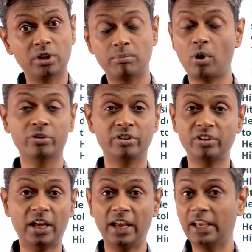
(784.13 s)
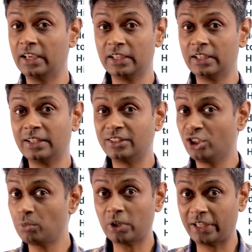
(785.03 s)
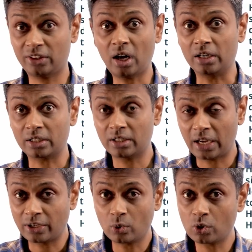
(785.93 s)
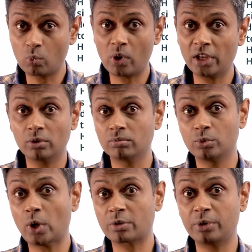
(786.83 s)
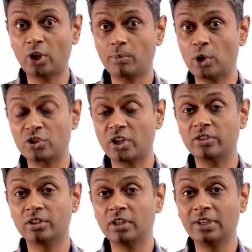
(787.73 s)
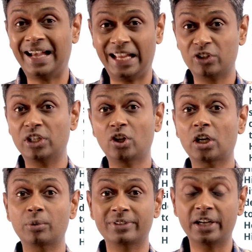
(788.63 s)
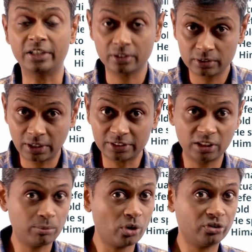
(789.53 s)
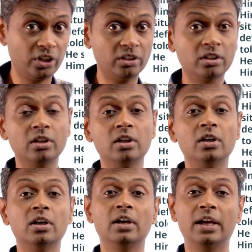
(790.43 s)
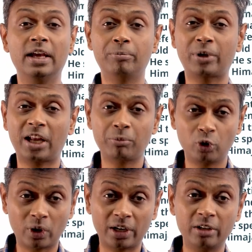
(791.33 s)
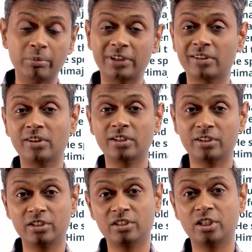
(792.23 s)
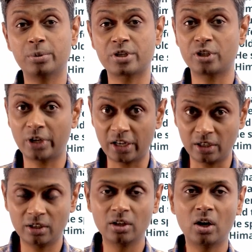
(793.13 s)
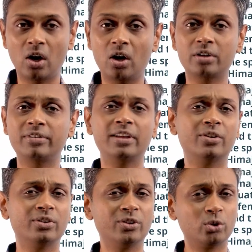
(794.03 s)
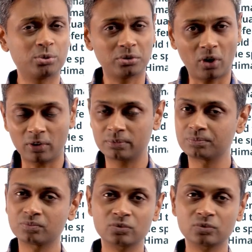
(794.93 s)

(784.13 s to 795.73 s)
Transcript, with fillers: with the boss and say, hey, this is what I thought. I don't know why you asked me to apologize. I actually thought I was right. And then the boss says, hey, perhaps you are right, but that's not the situation to get in. Or says, no, this was wrong.